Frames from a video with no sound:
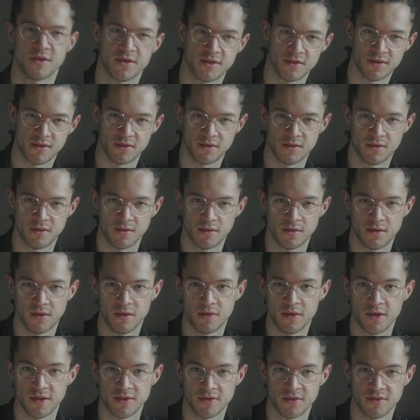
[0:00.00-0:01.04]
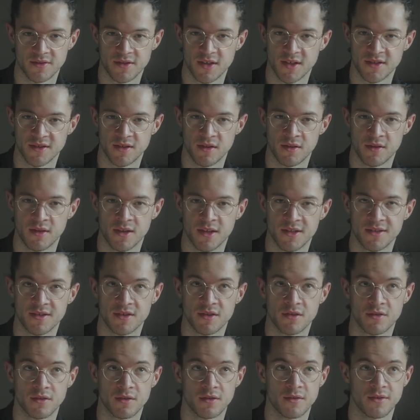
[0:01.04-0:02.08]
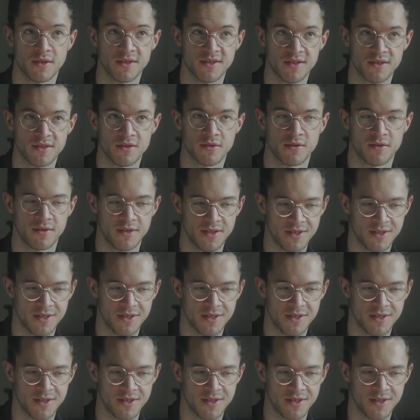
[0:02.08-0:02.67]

is an exercise in letting... This is an